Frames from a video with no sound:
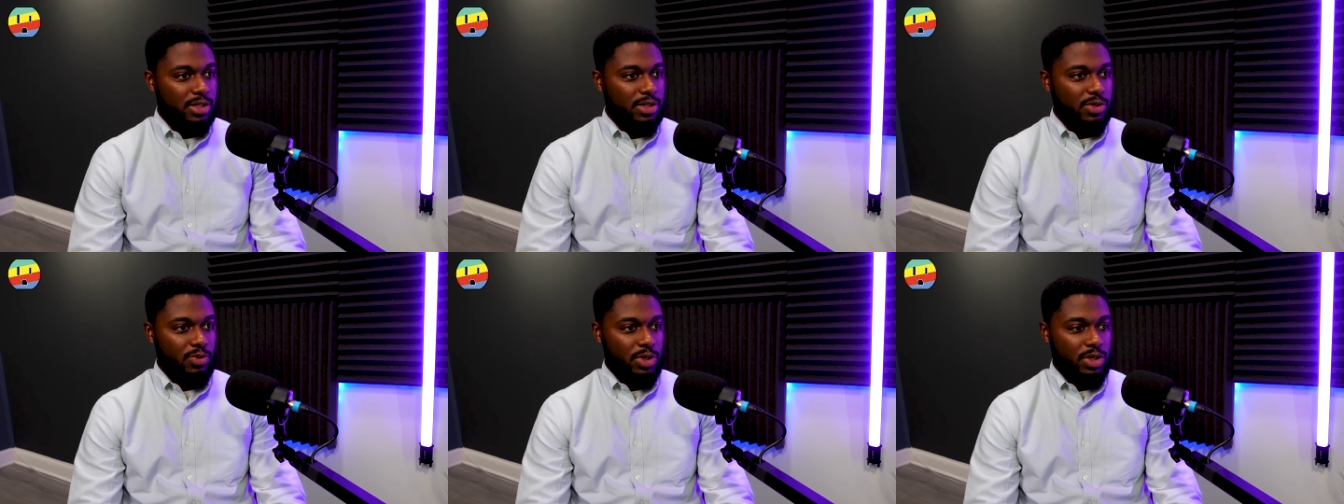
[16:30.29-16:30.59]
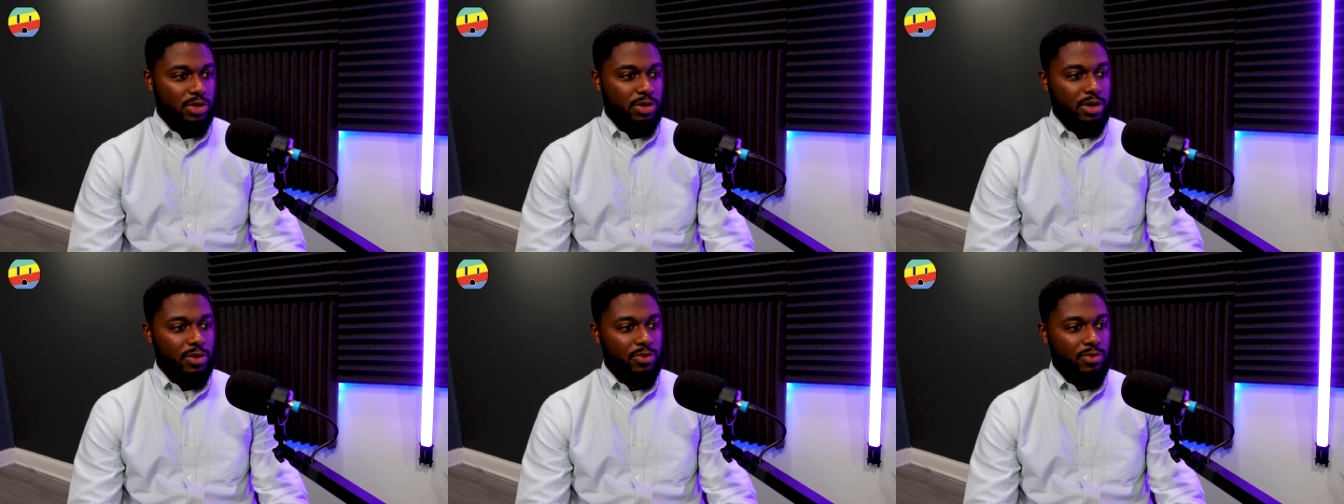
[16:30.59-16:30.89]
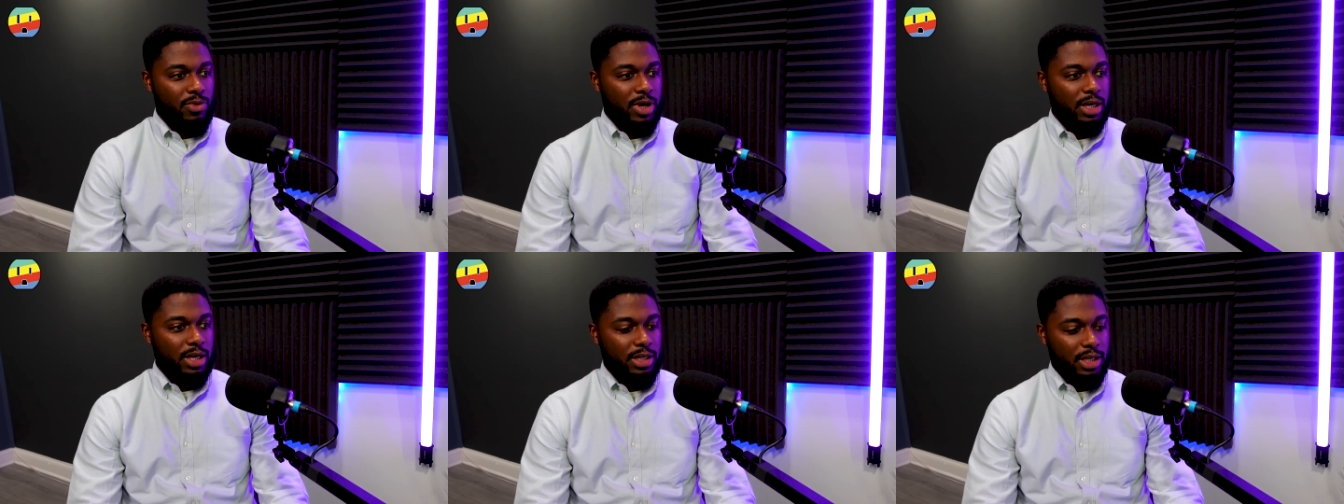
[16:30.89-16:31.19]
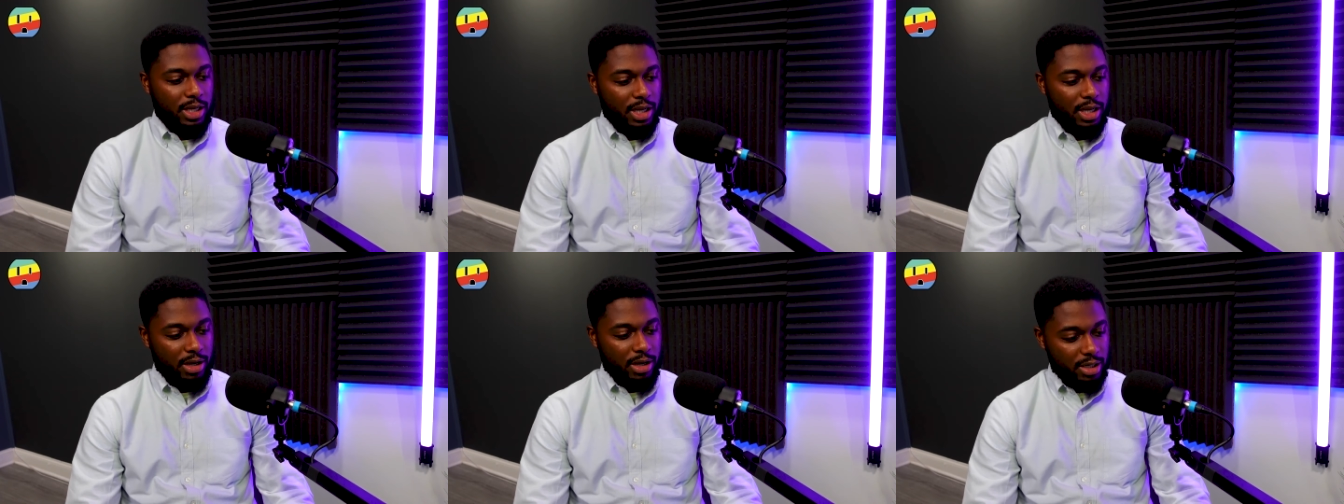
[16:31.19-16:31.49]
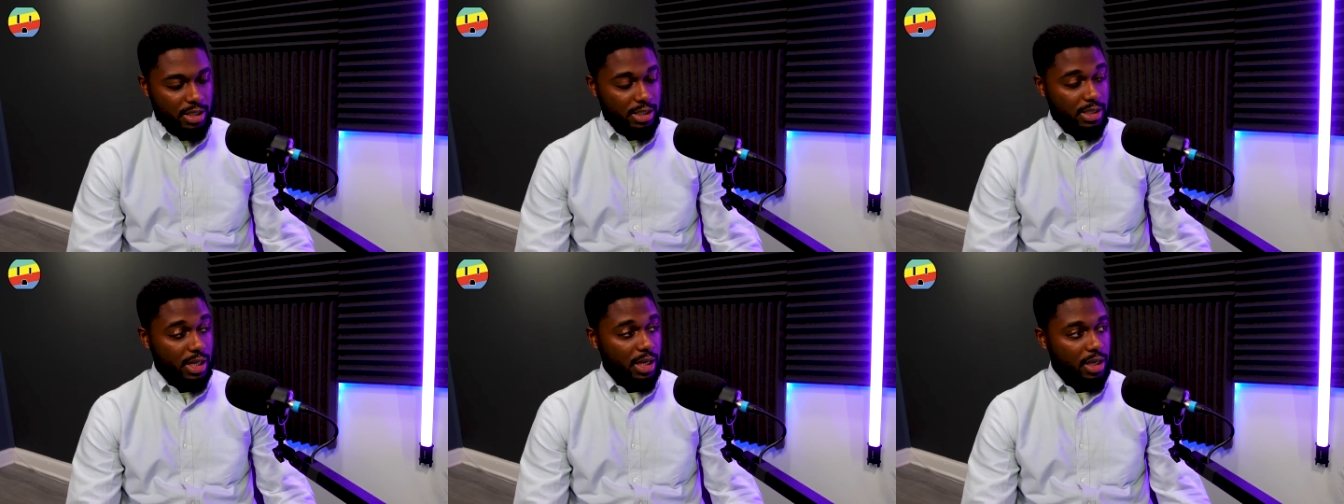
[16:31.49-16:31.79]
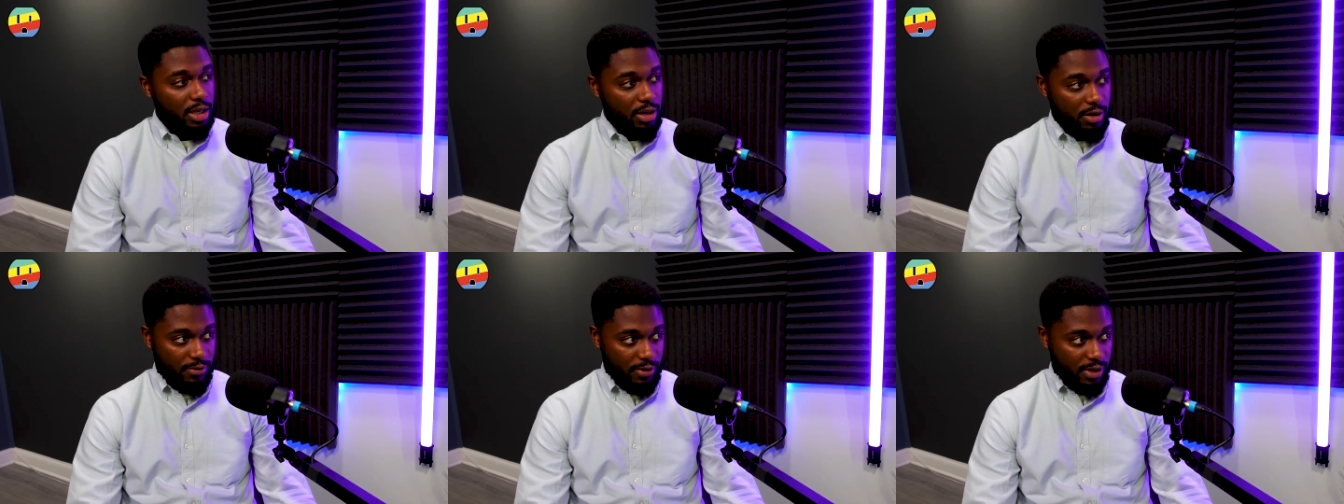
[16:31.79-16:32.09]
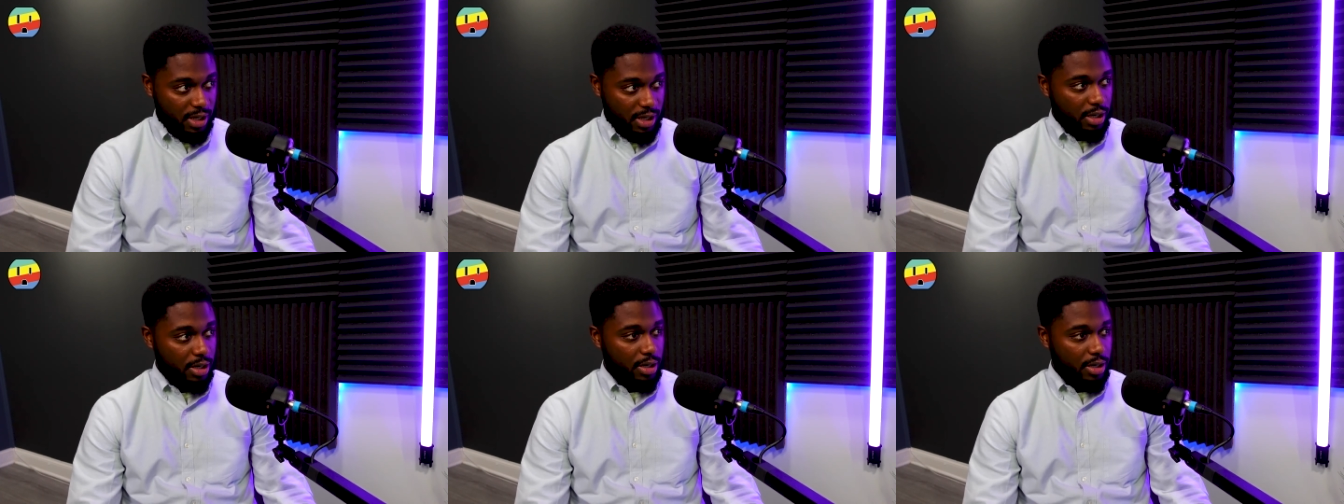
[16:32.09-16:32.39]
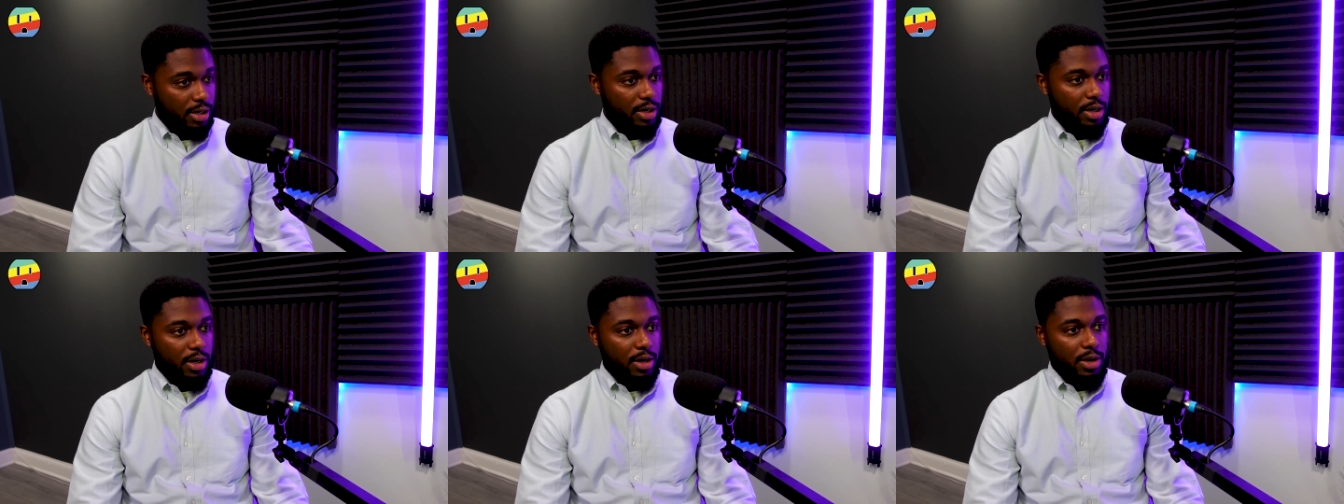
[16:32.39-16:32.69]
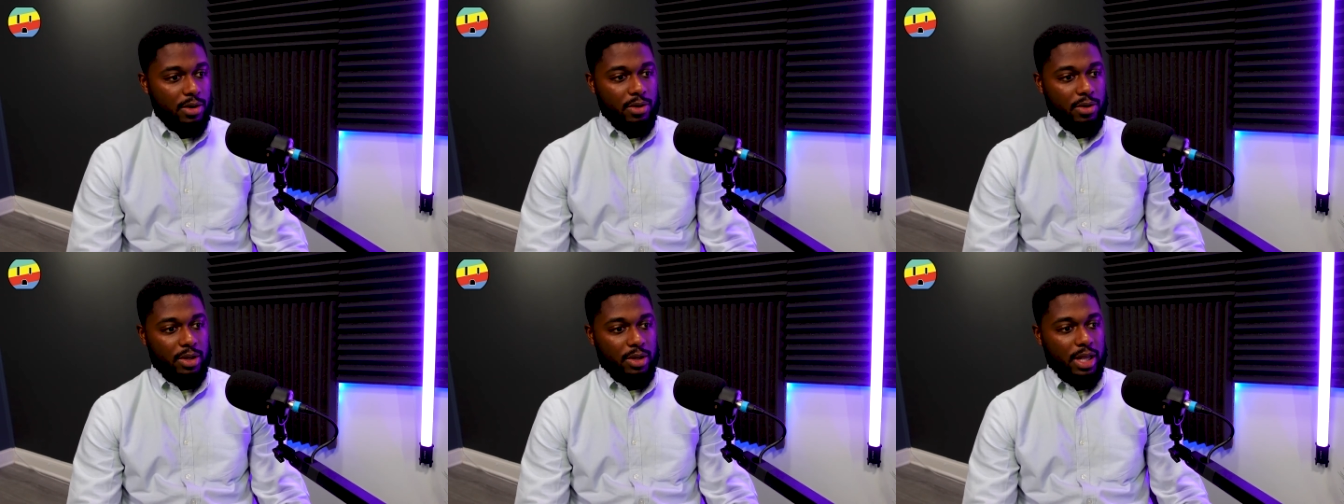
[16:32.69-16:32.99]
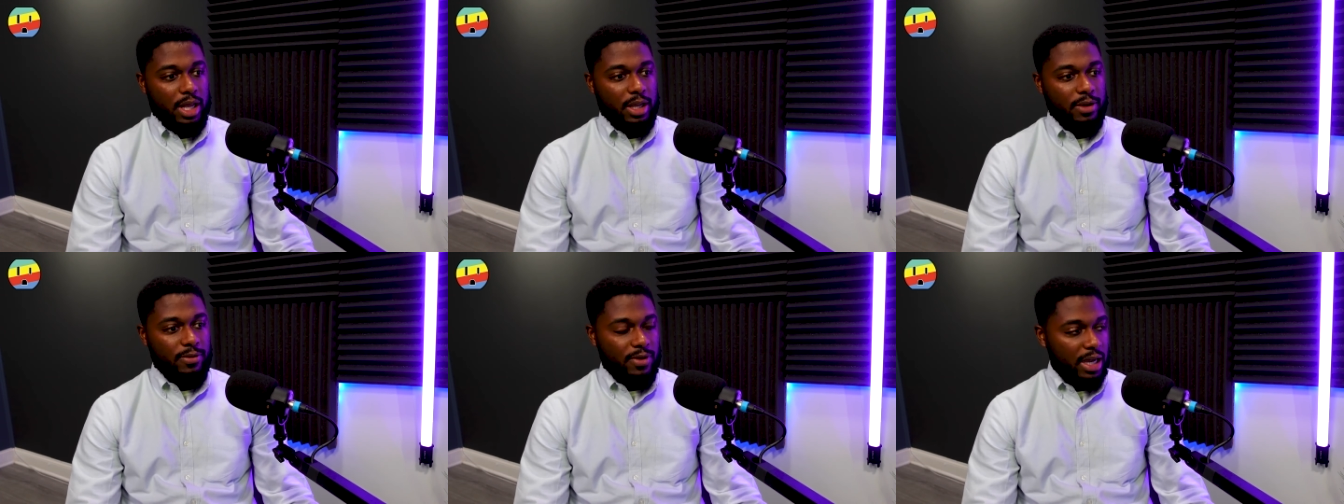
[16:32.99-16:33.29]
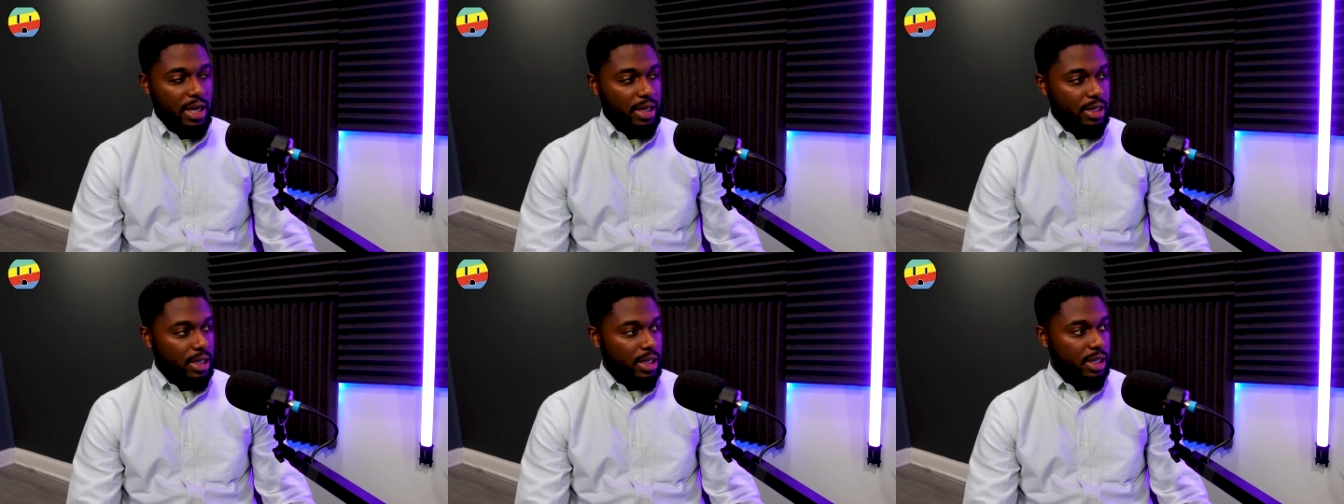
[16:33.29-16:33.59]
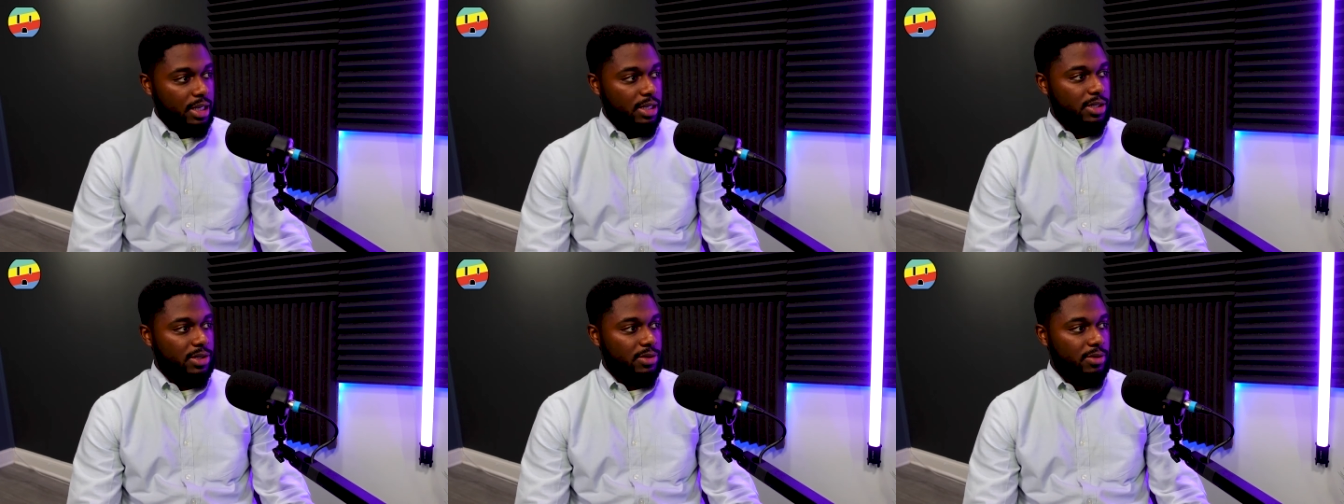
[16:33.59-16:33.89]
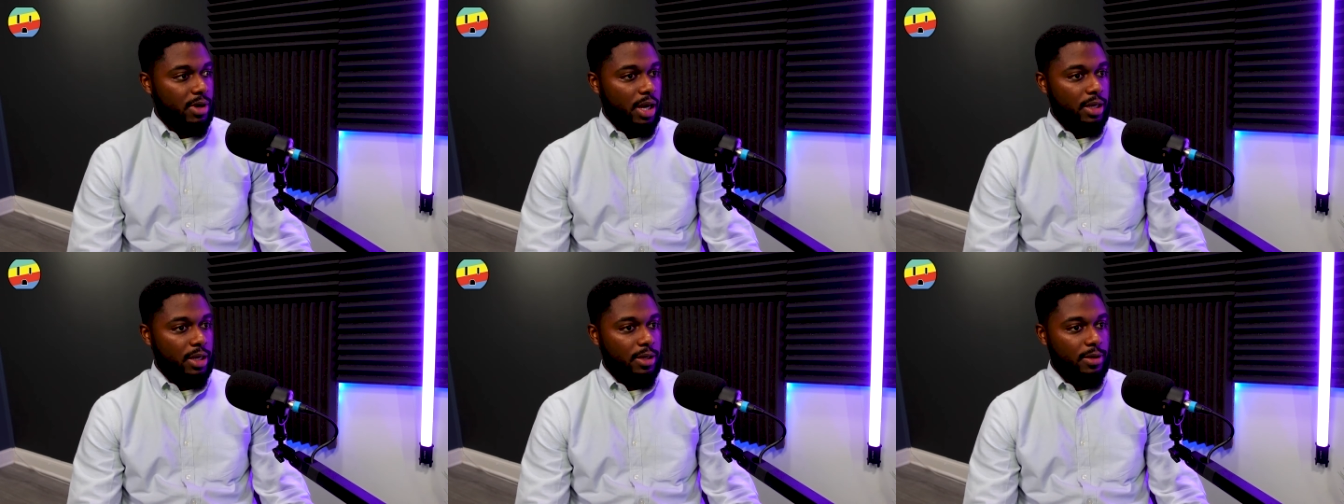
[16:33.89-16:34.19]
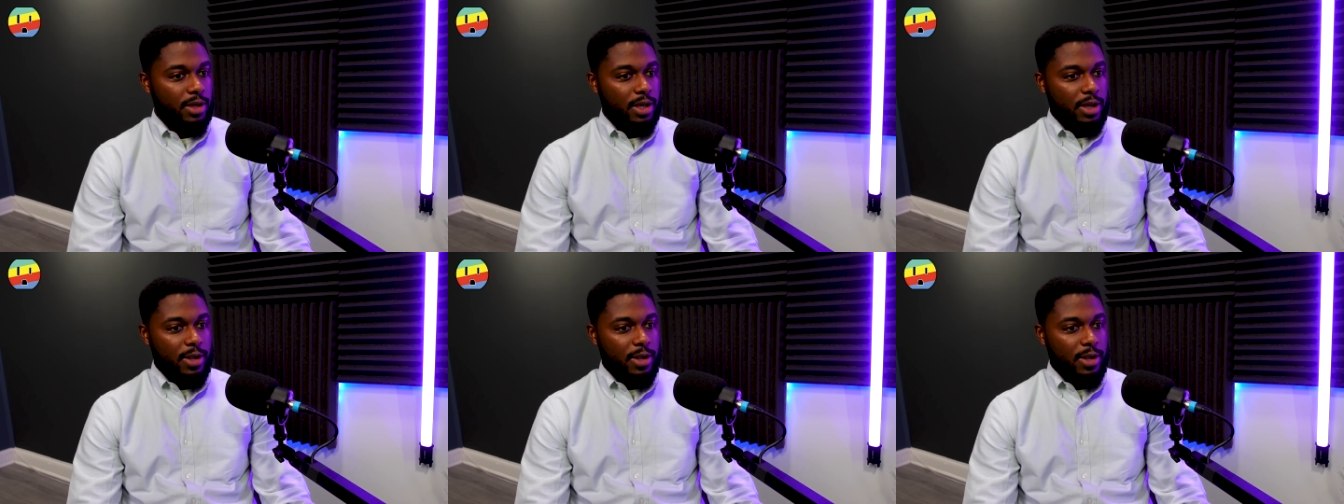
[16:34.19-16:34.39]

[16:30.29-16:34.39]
when you're in regulated areas like healthcare or like finance, right?